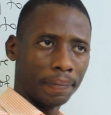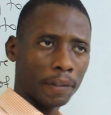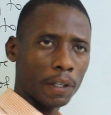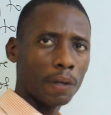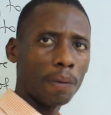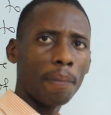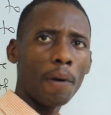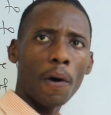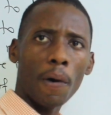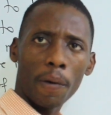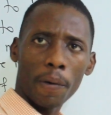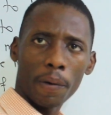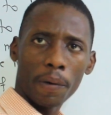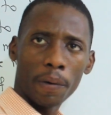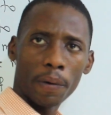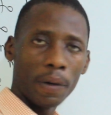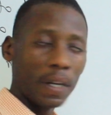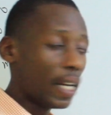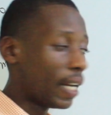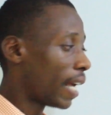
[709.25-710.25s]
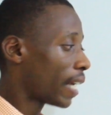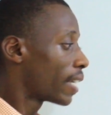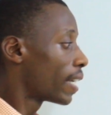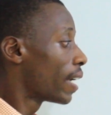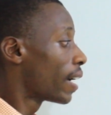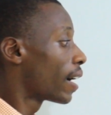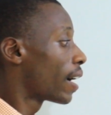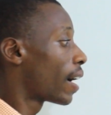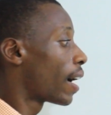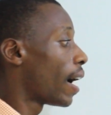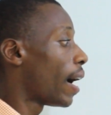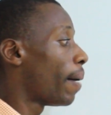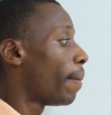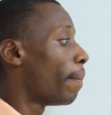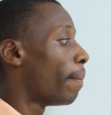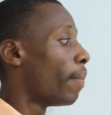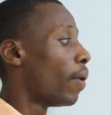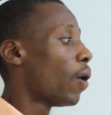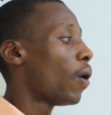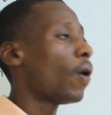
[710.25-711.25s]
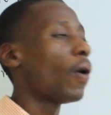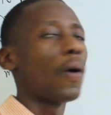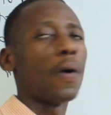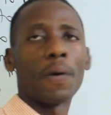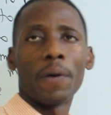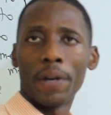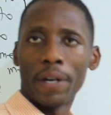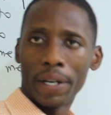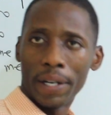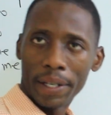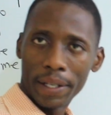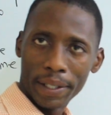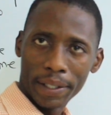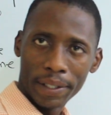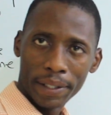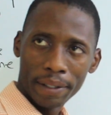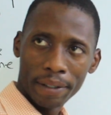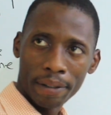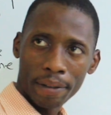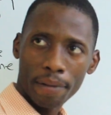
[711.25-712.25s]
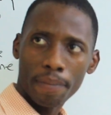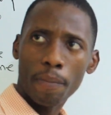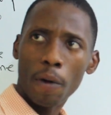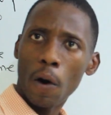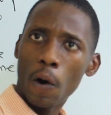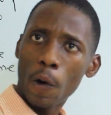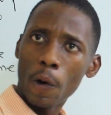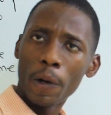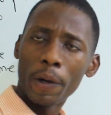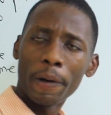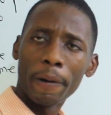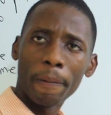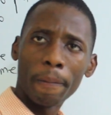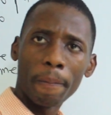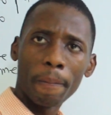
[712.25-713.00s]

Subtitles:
Come on. Like, come on. Come on.